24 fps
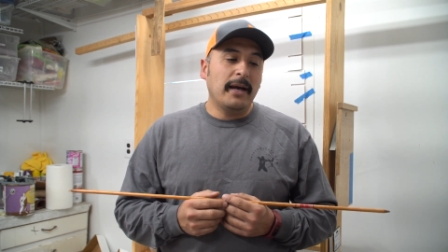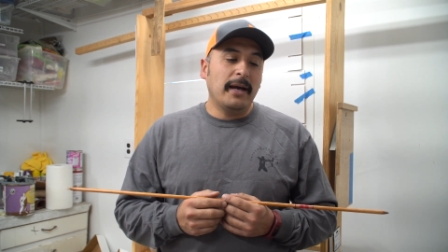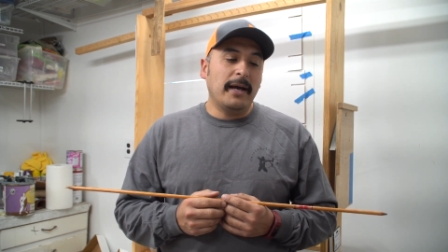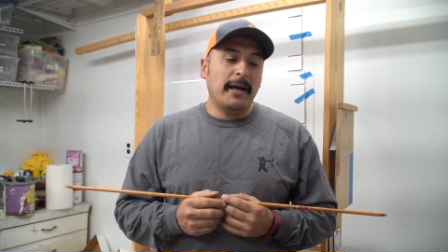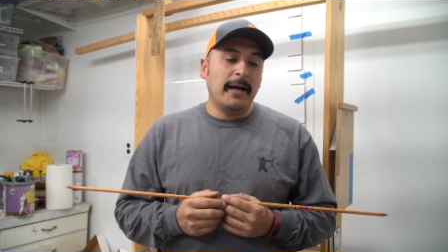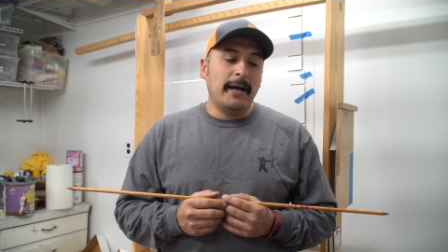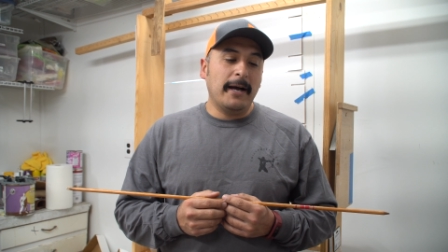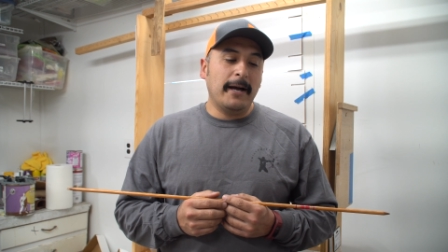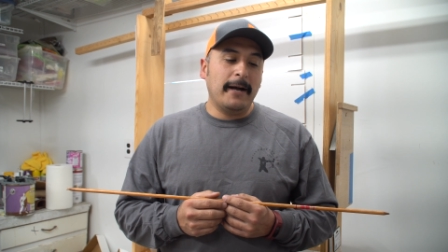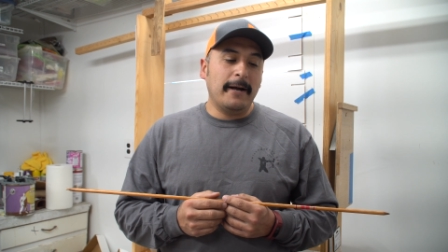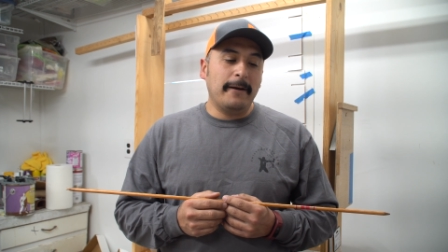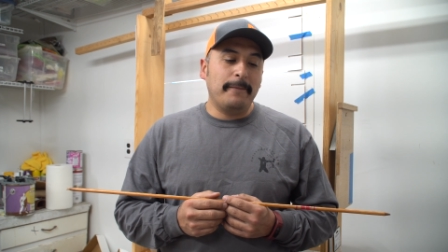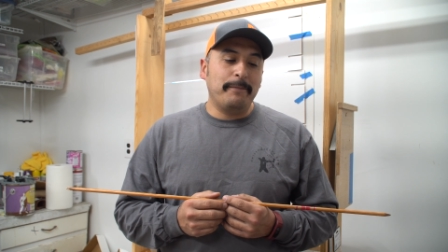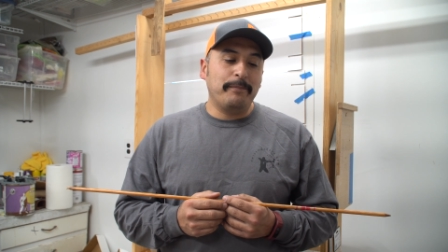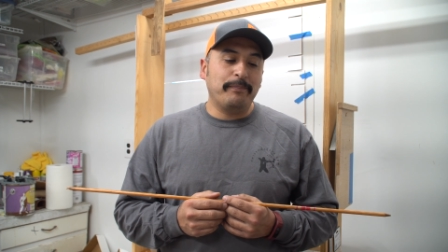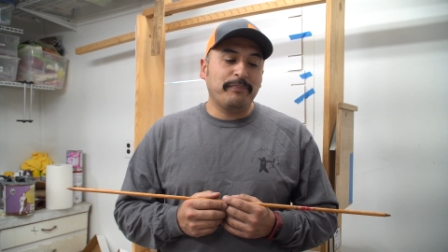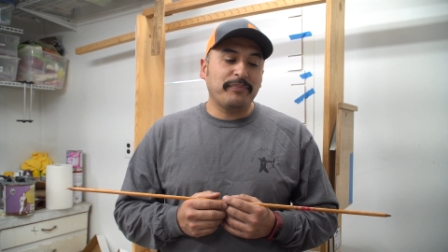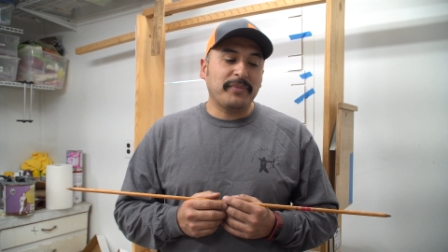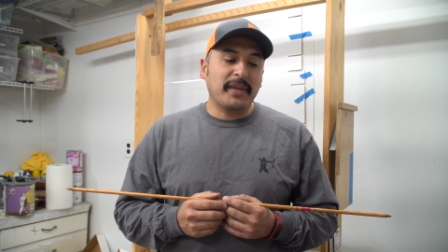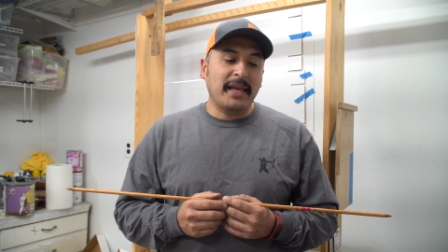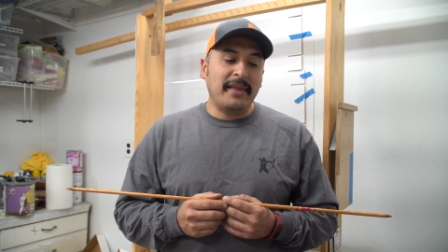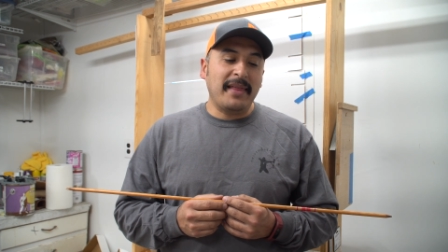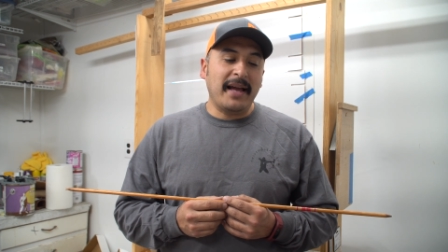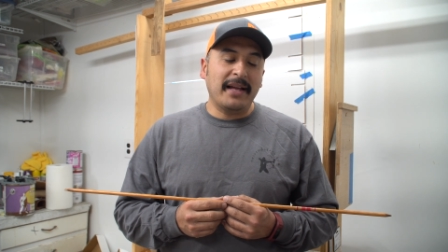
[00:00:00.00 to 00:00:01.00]
Uh,
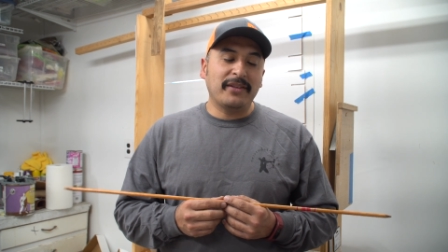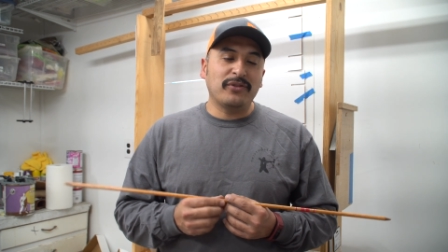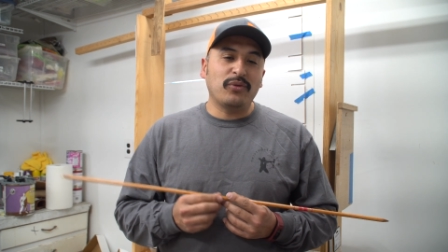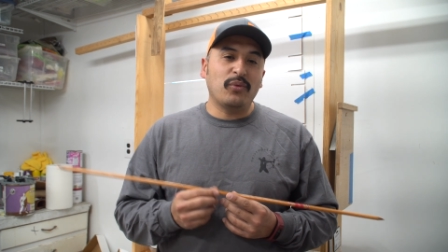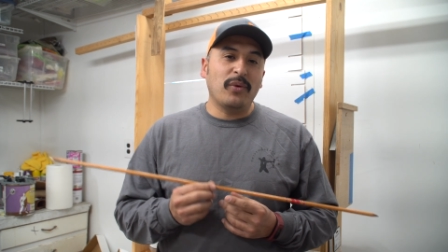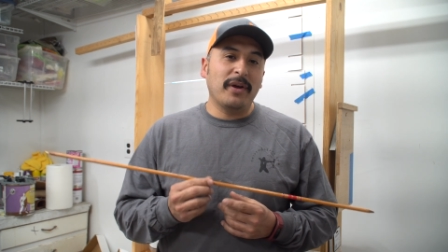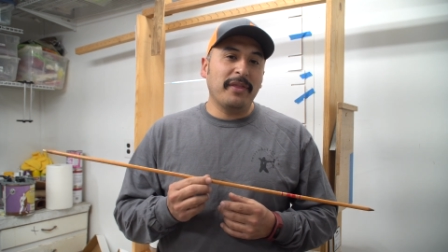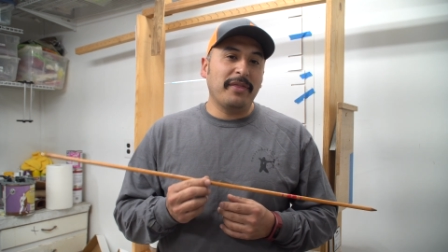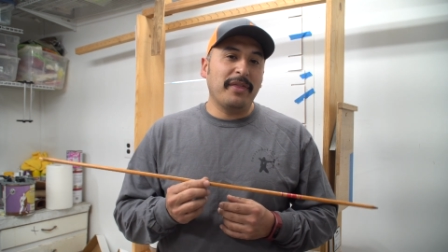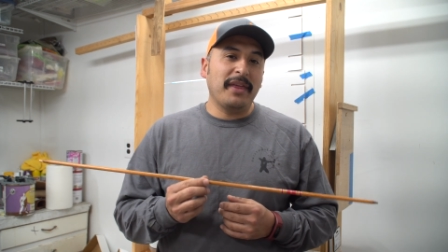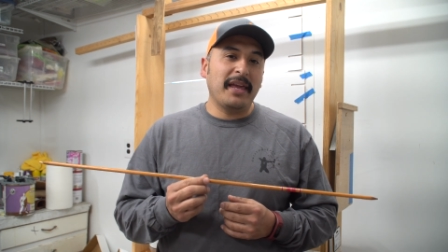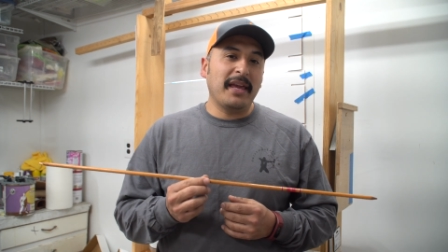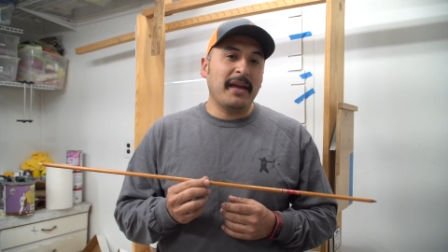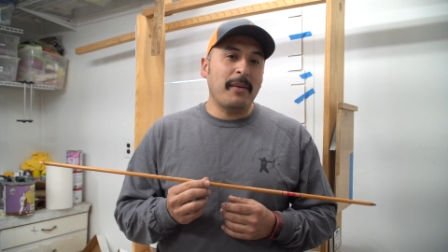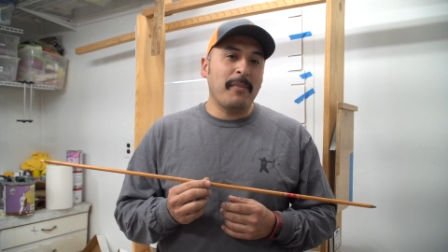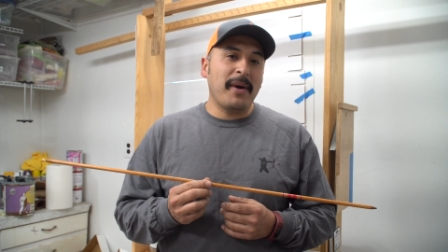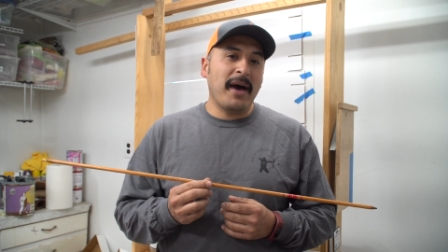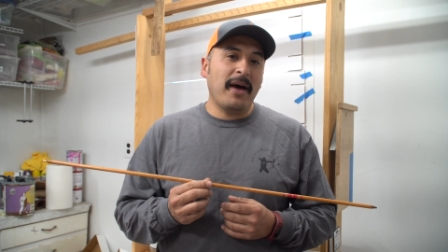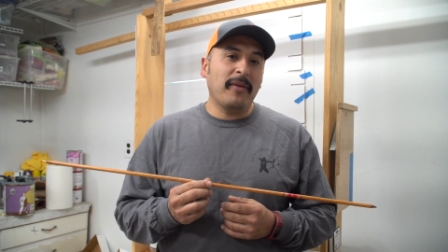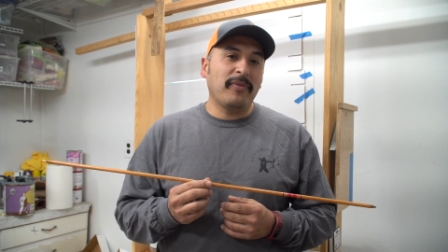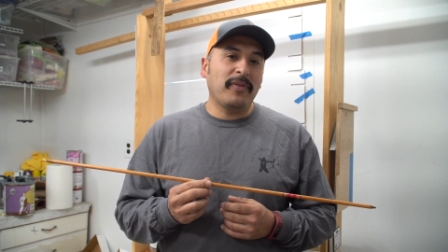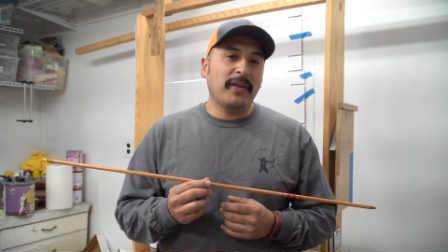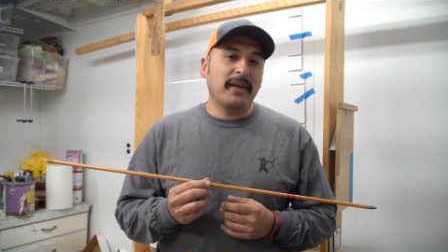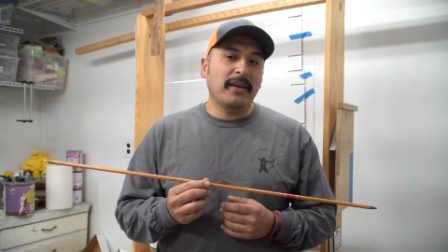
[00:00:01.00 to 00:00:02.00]
that's one thing
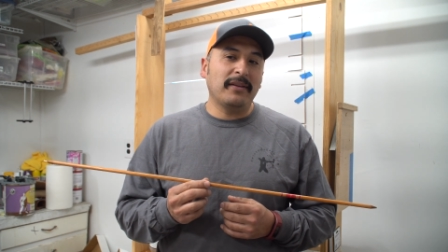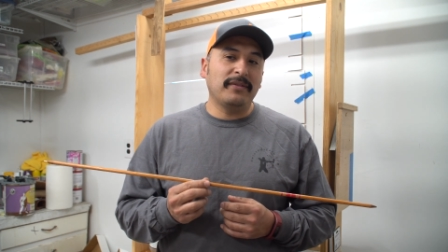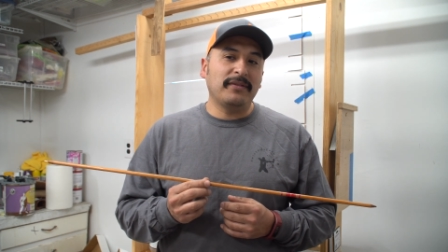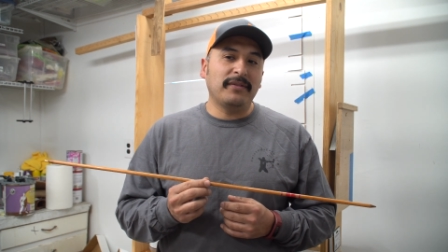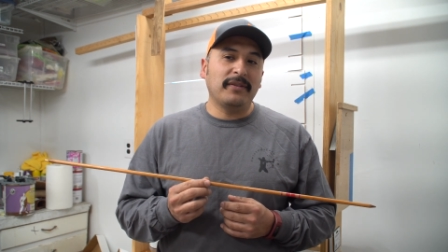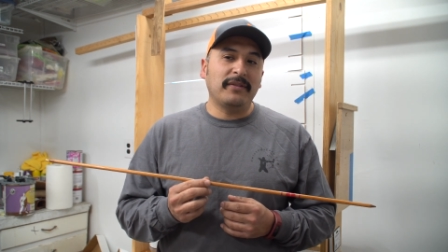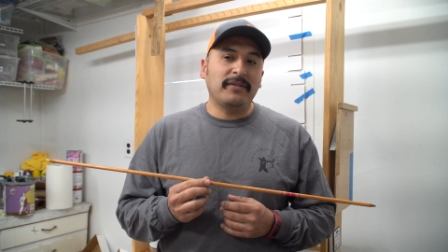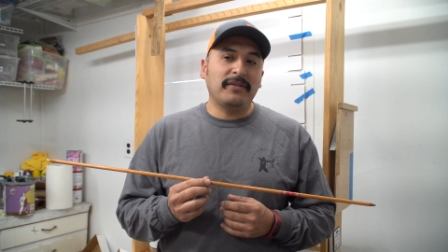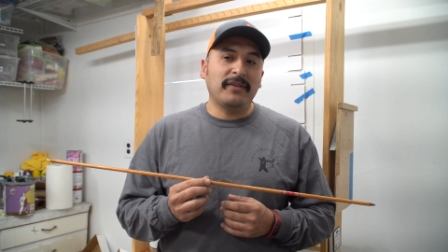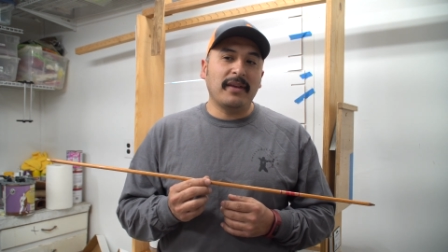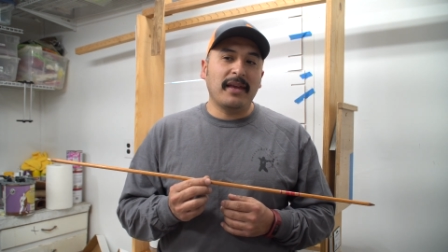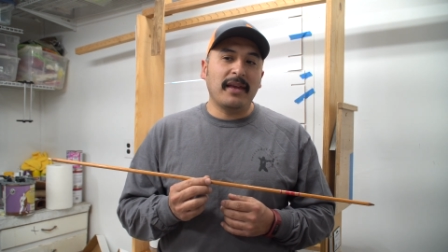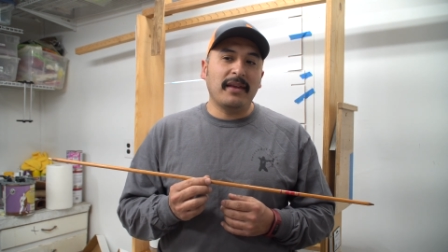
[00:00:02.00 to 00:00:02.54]
about this is,